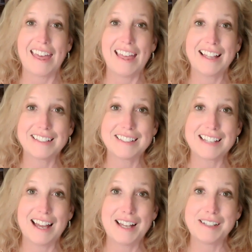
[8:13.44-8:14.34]

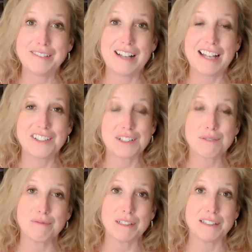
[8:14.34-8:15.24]
And I
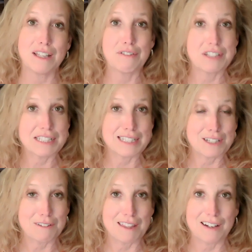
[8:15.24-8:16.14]
just would love to
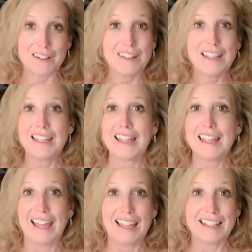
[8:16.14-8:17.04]
see you there.
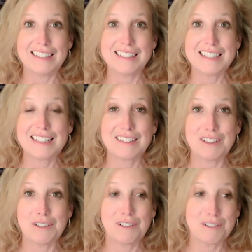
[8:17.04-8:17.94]
And
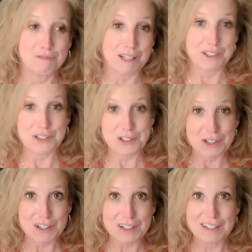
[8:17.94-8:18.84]
you can
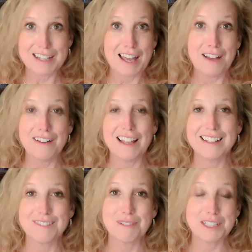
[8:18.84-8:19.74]
register now.
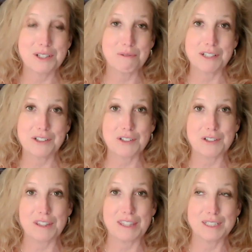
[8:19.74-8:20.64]
And once you
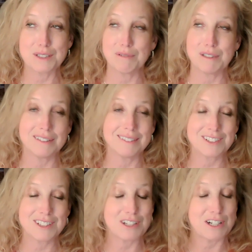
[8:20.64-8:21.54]
register, things will
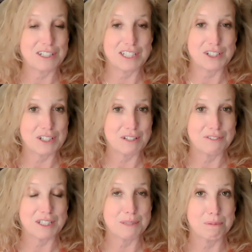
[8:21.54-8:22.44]
start to
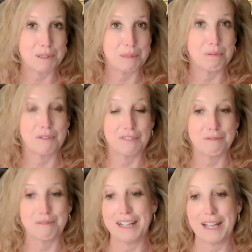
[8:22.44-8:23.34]
shift. It's pretty
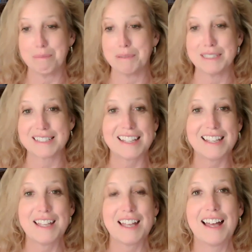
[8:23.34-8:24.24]
profound what happens
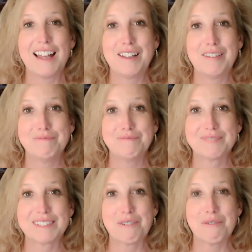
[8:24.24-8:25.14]

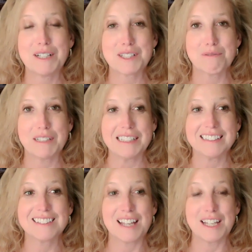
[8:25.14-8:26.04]
once we
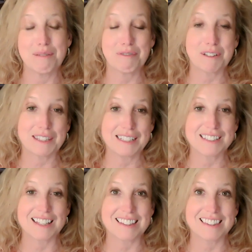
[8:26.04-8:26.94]
sign up for
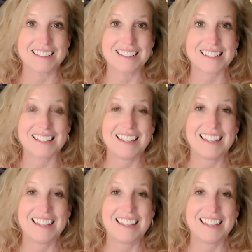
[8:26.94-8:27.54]
things like this.